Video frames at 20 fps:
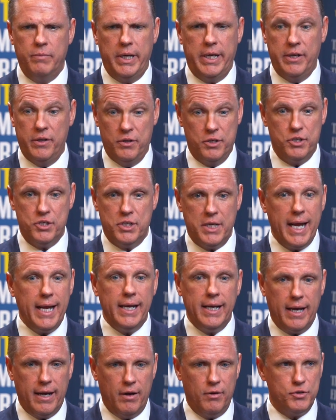in the
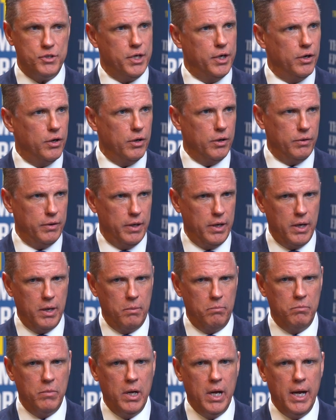state house here.
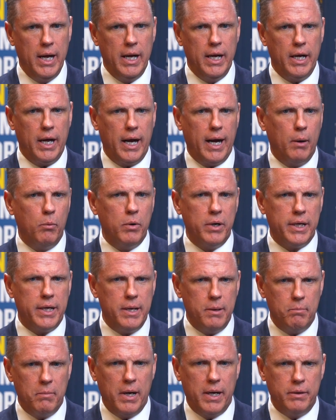I want to
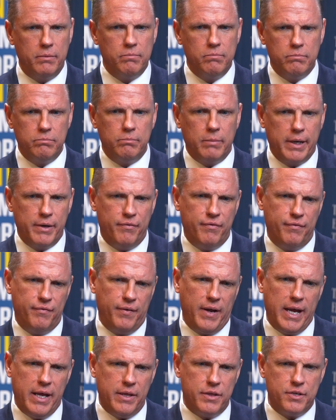keep my
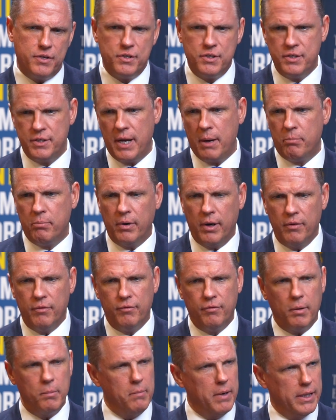faith separate
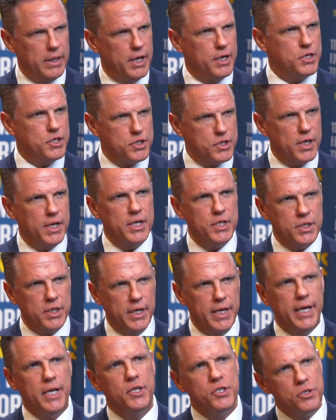from my
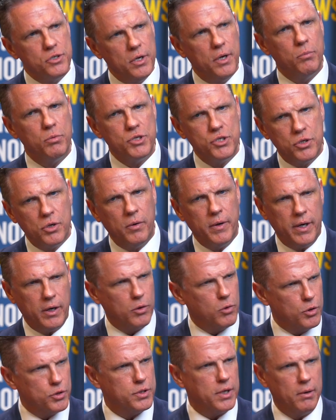legislation. And
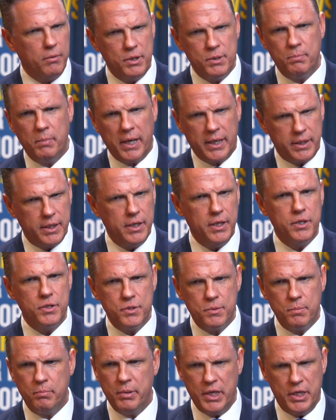of course, I respected
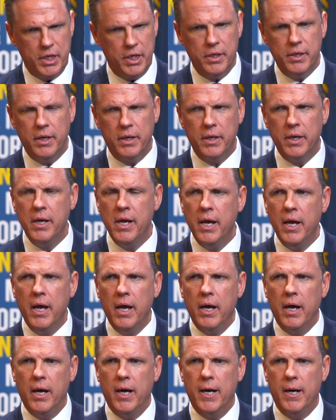his opinion
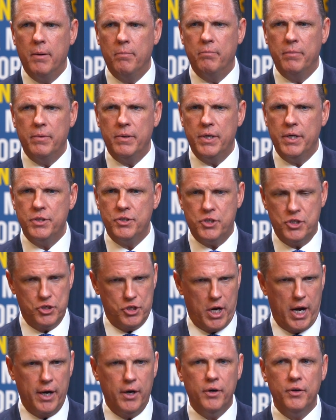and his
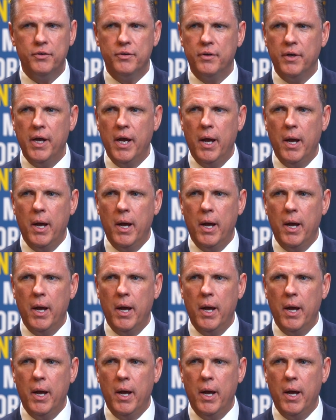desires.